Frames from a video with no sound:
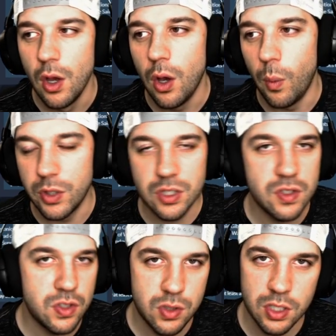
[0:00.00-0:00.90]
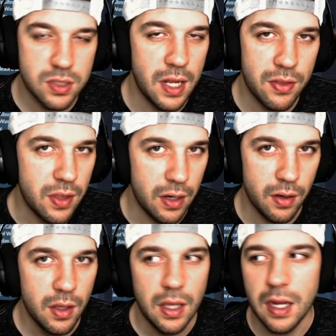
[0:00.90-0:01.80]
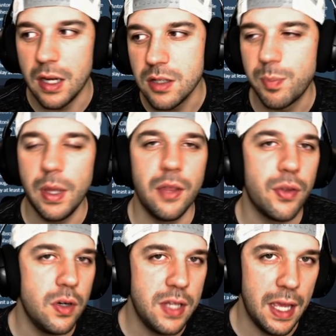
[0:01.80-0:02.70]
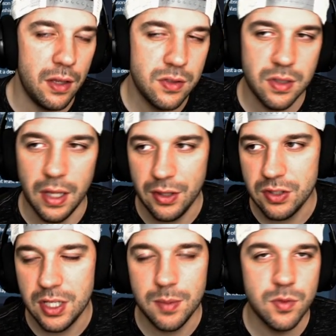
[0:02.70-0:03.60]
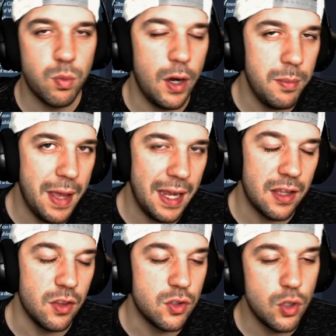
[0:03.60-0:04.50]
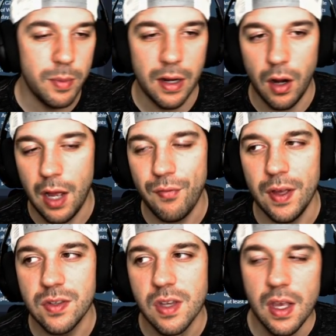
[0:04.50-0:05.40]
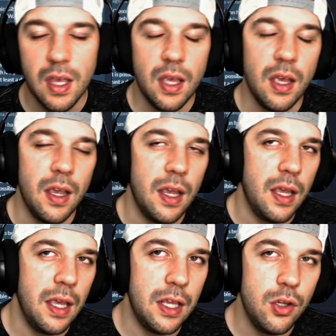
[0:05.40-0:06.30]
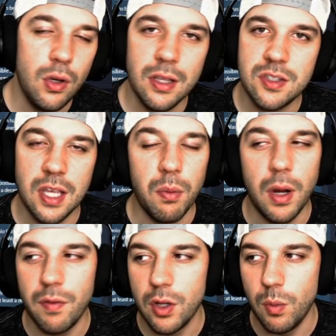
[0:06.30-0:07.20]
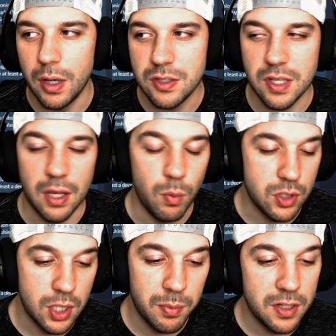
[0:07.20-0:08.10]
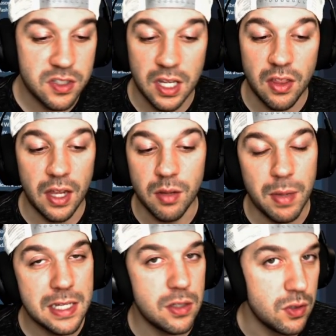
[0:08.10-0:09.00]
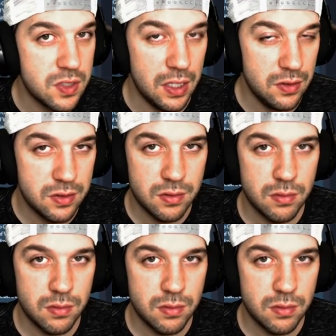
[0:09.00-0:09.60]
which is just not there. He doesn't play on third downs, not the team's running back in the two minute offense. And you can say whatever you want to say, which I'm going to say that it makes no sense